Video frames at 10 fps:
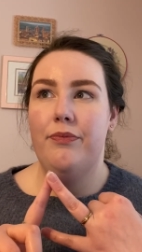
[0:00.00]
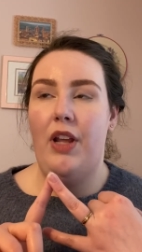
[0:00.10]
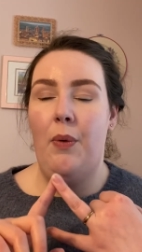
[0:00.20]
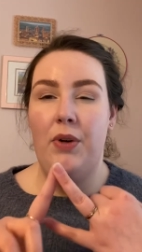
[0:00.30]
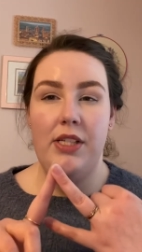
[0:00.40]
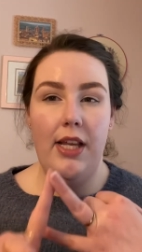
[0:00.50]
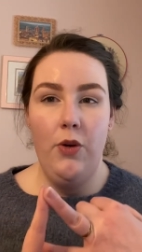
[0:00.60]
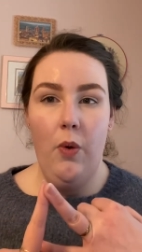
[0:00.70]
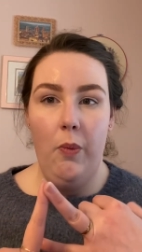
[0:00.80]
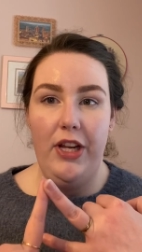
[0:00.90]
I want to say
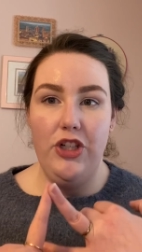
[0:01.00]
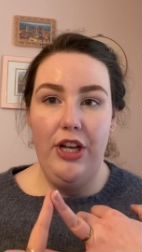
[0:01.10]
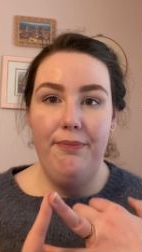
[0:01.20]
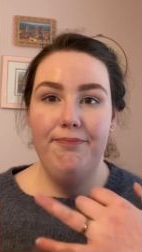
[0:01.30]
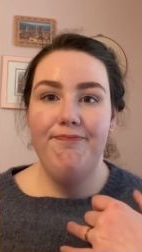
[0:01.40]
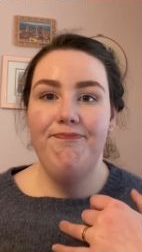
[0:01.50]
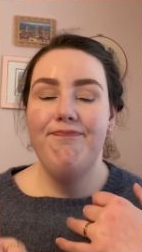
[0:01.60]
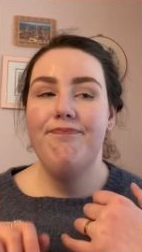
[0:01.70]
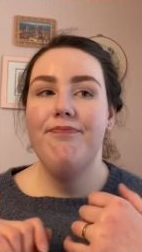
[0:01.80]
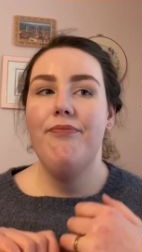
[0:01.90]
Norwegian
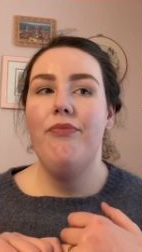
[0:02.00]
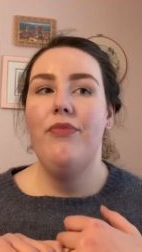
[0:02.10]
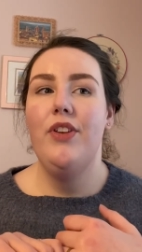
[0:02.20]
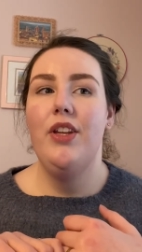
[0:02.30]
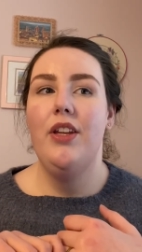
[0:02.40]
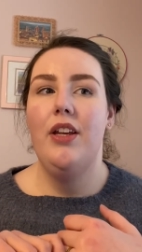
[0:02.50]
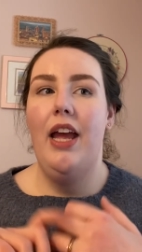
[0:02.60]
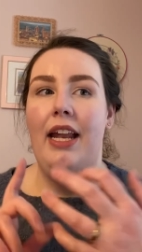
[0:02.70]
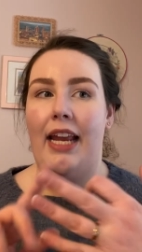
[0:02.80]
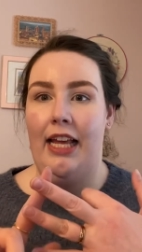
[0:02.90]

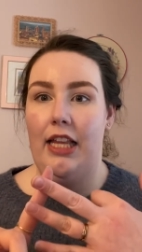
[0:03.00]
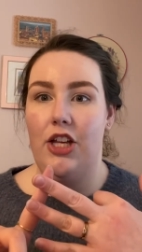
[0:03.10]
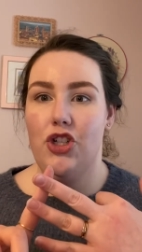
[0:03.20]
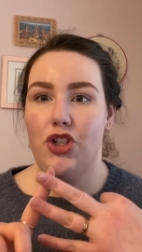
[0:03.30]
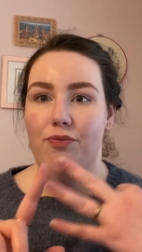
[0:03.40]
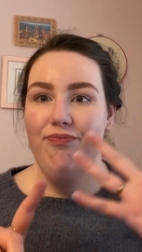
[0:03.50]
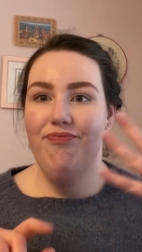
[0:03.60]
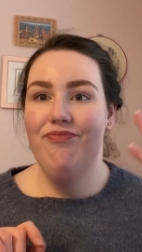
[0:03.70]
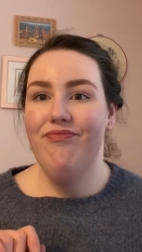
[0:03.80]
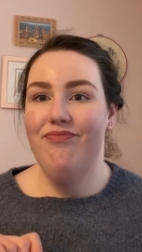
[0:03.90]
and English.
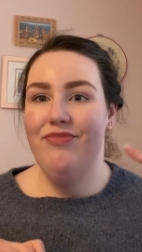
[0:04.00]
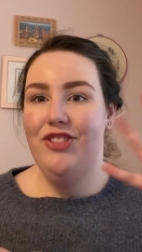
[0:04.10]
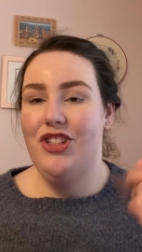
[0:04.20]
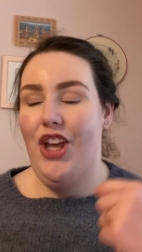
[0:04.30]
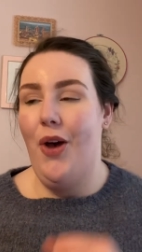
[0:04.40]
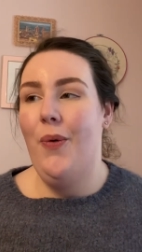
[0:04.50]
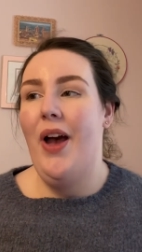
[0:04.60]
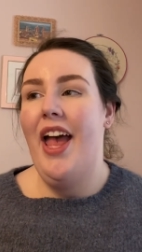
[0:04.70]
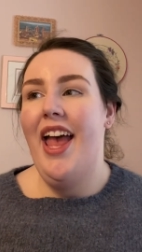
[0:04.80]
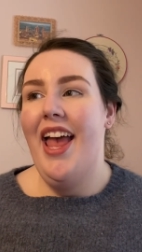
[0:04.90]
So
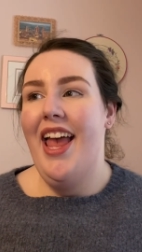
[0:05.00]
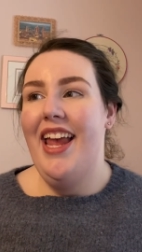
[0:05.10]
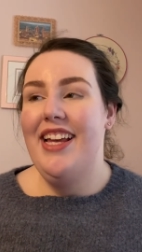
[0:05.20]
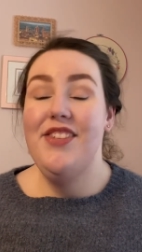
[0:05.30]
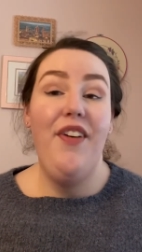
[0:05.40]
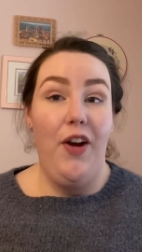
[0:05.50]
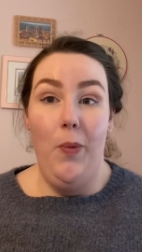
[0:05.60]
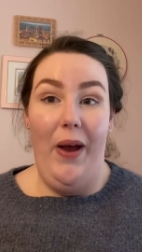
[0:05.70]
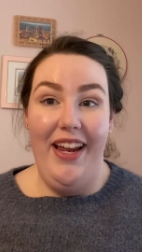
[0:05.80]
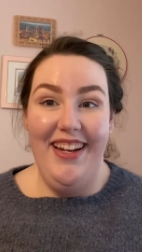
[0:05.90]
he's very
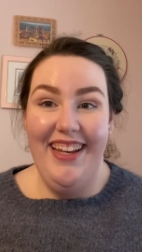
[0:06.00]
white,